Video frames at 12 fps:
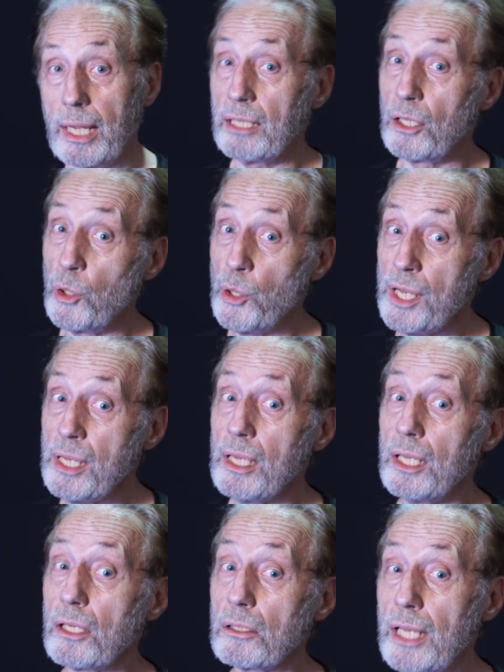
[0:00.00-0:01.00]
And learning
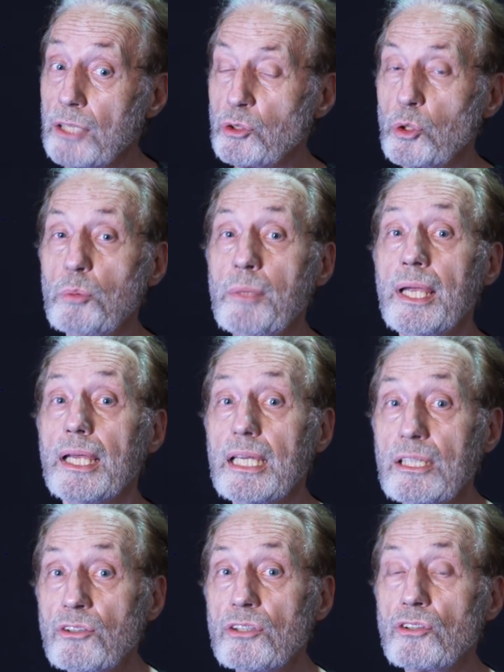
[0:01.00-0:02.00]
in a classroom
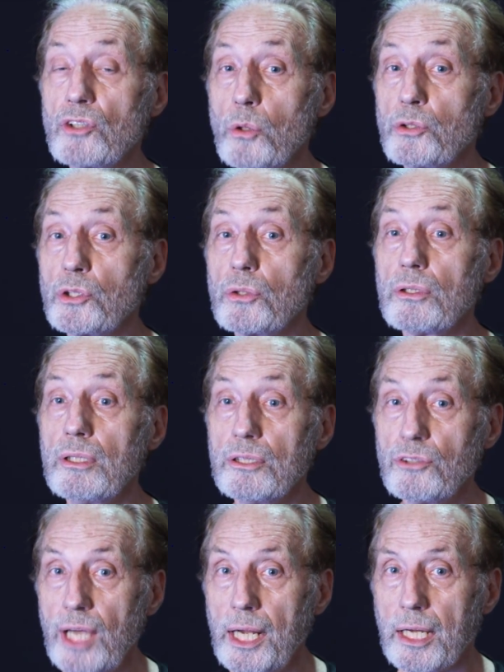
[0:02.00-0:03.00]
is a social
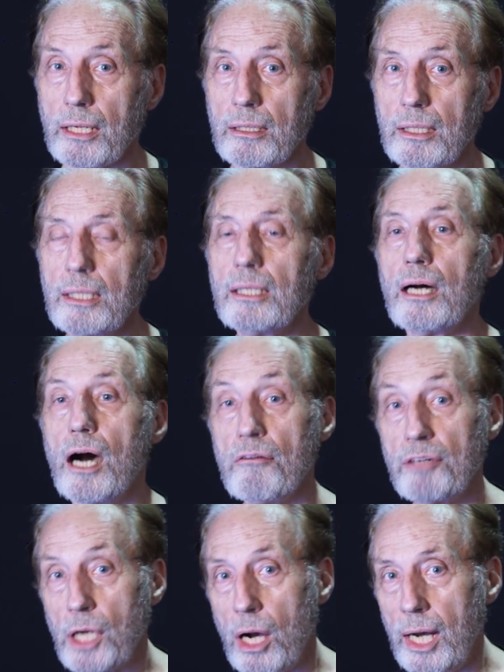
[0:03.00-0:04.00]
setting of
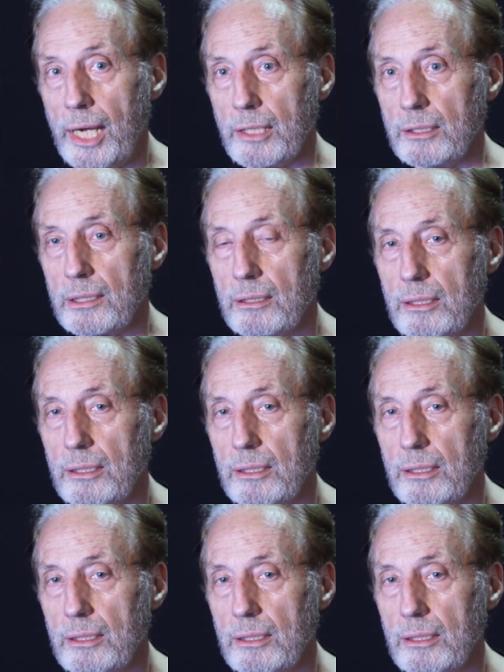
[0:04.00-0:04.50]
a kind.